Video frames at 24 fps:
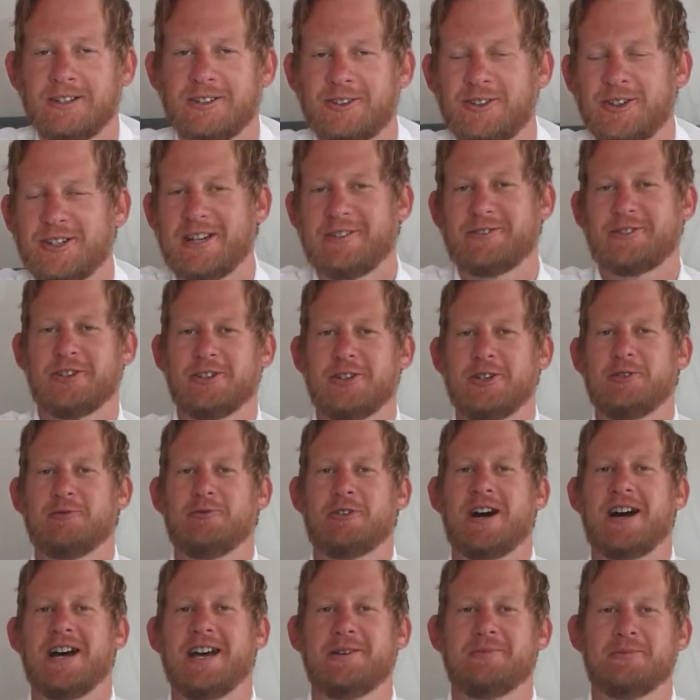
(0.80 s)
Good afternoon,
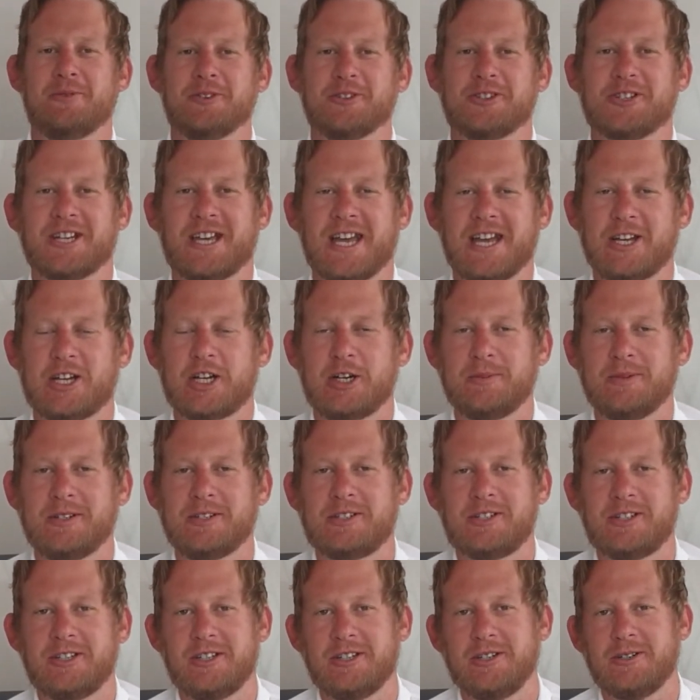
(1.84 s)
Ryan, once again coming
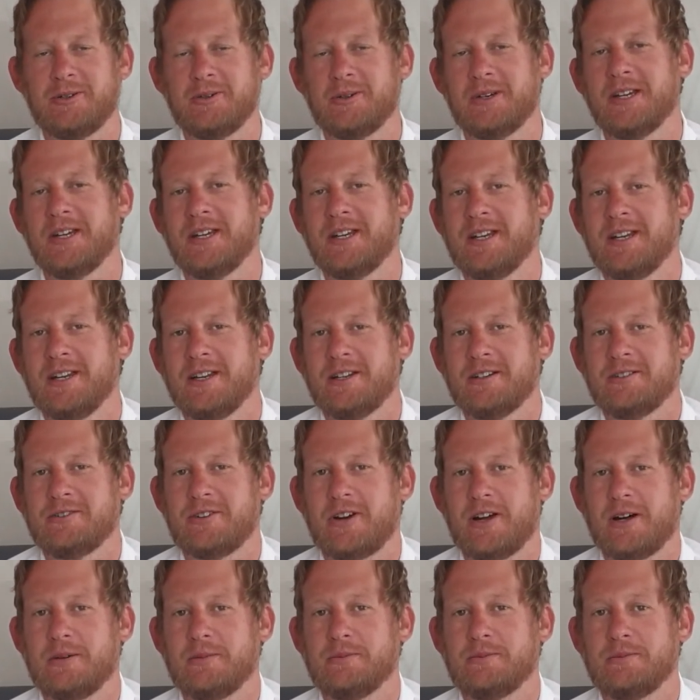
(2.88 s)
to you
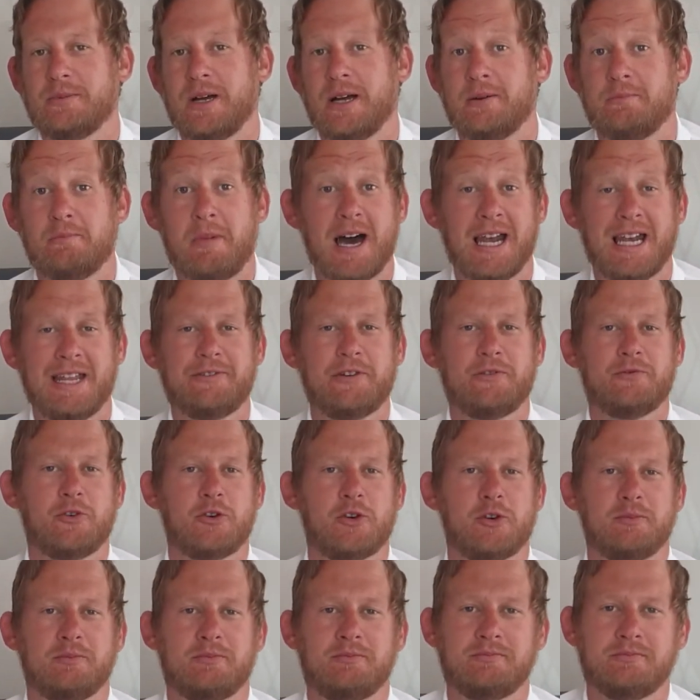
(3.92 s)
from my living
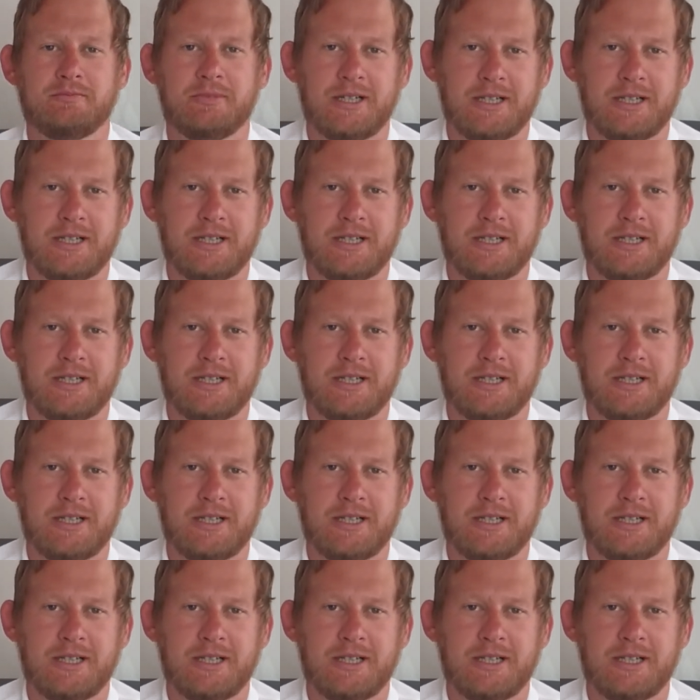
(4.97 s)
room.